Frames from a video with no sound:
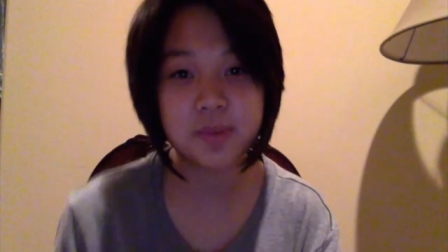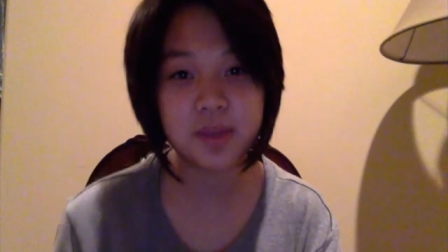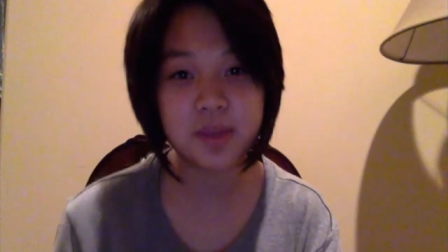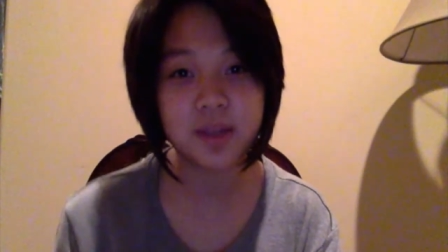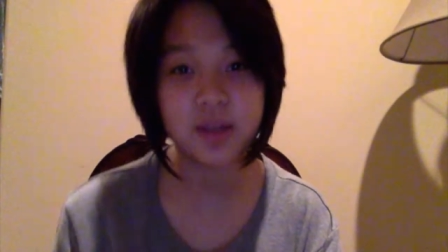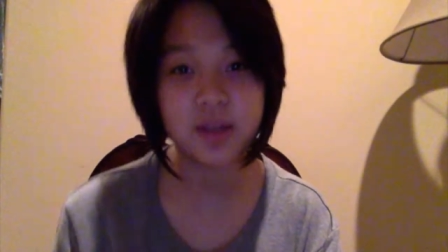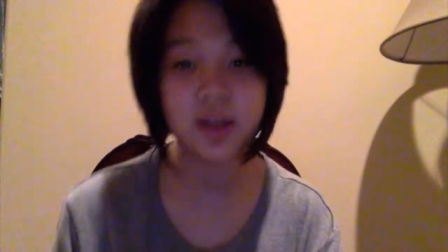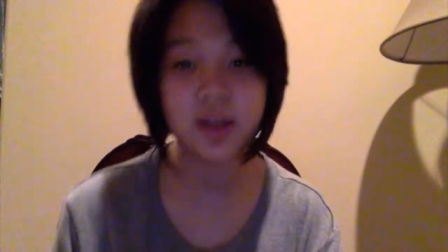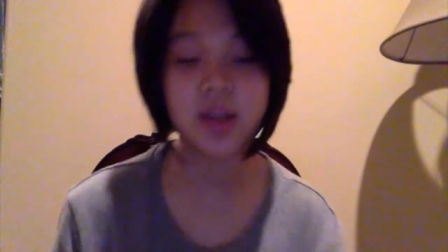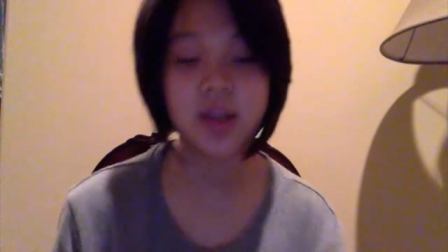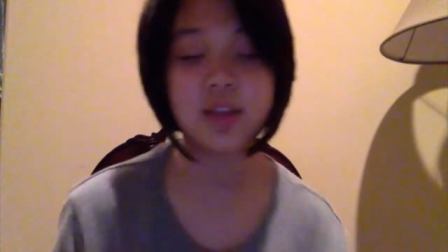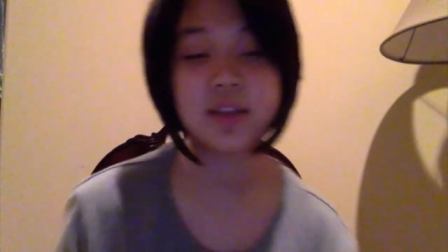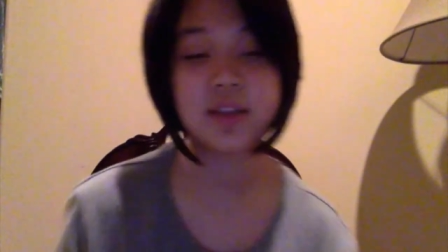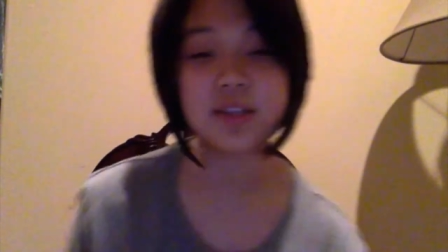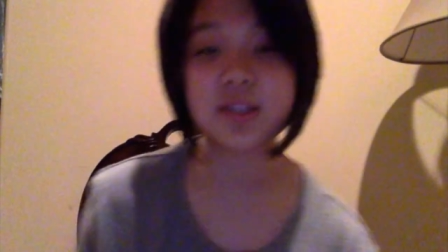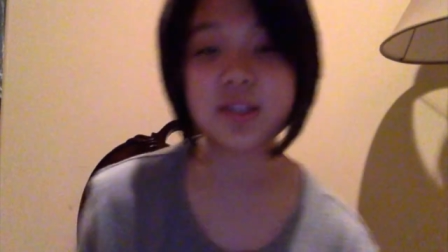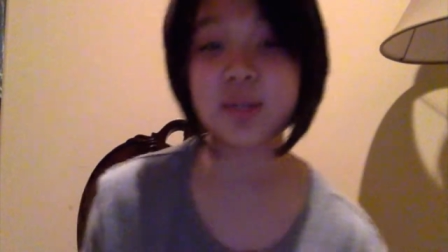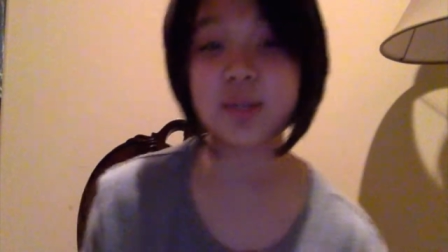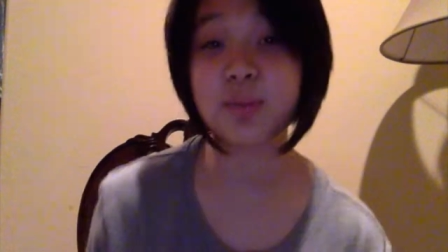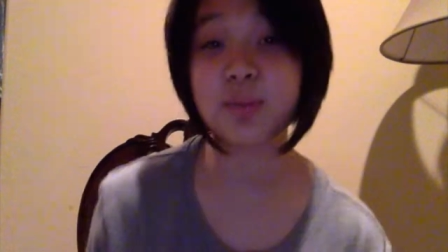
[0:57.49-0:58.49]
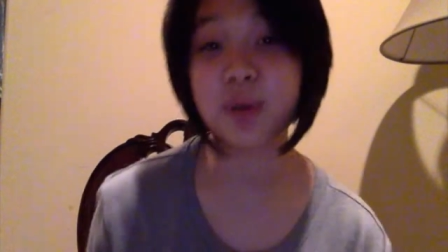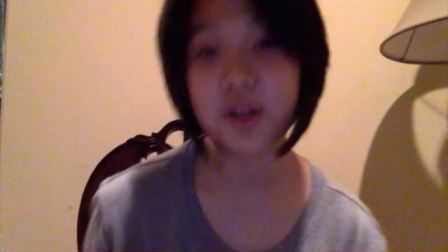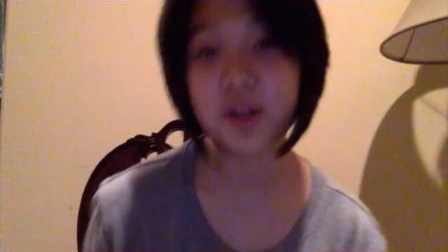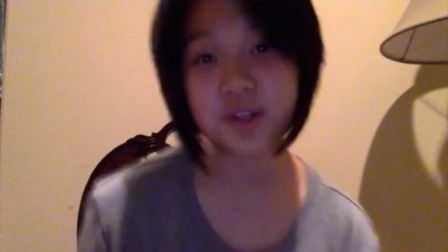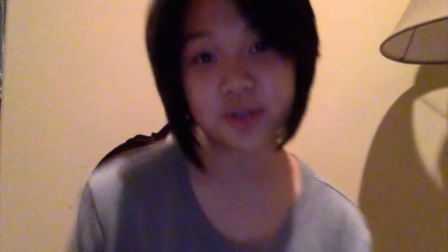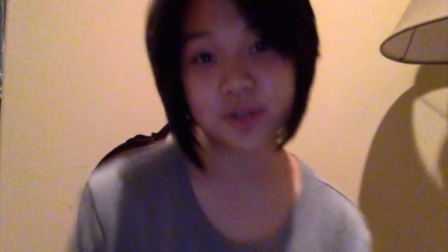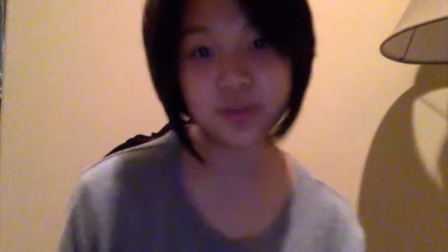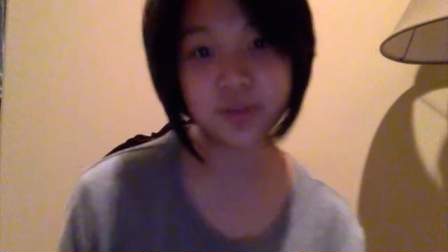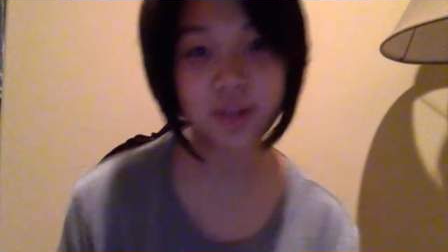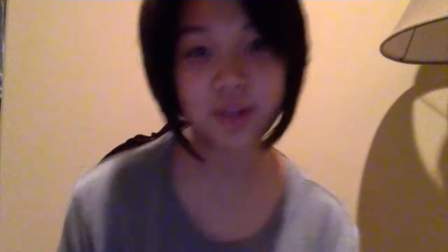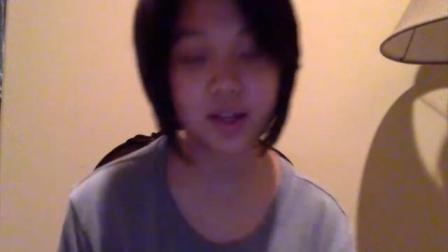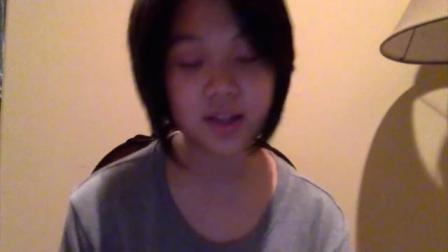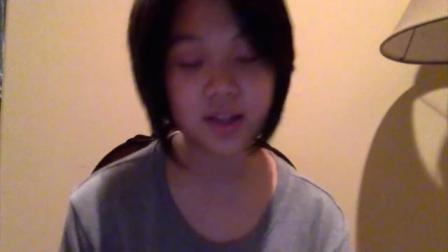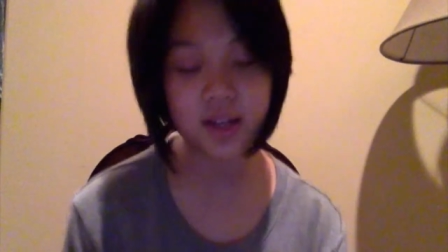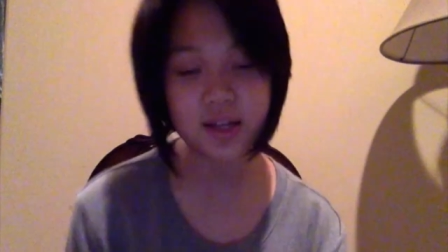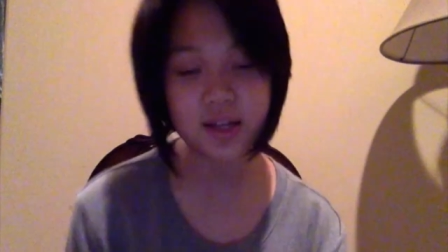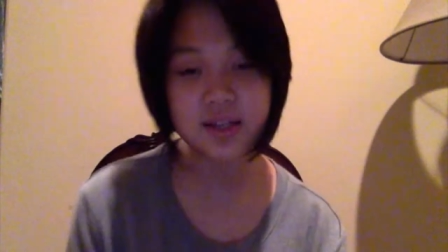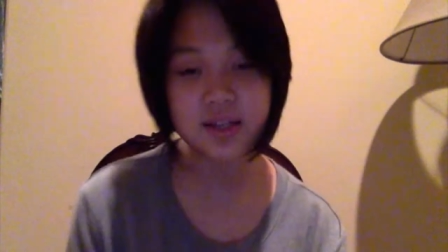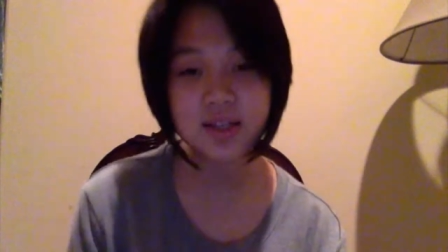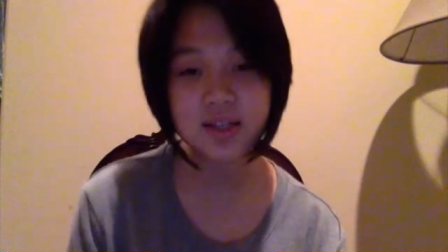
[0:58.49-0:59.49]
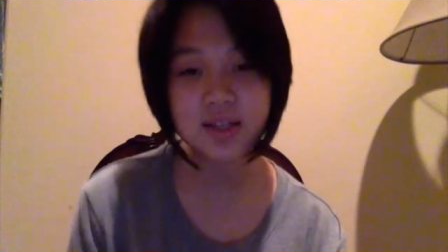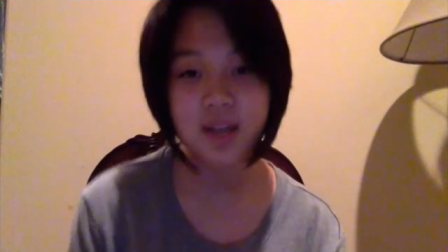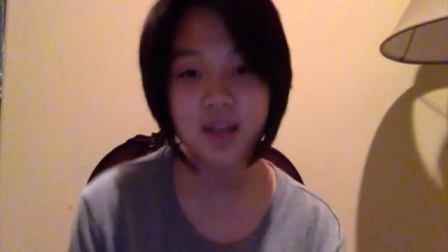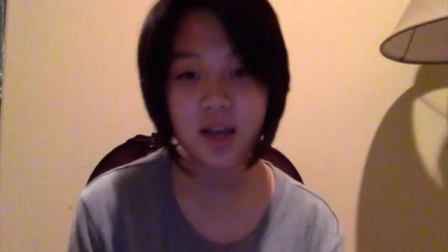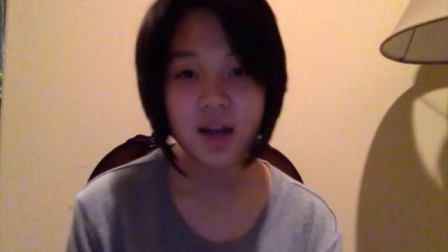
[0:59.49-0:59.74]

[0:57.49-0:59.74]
AP, and this is a project for that class.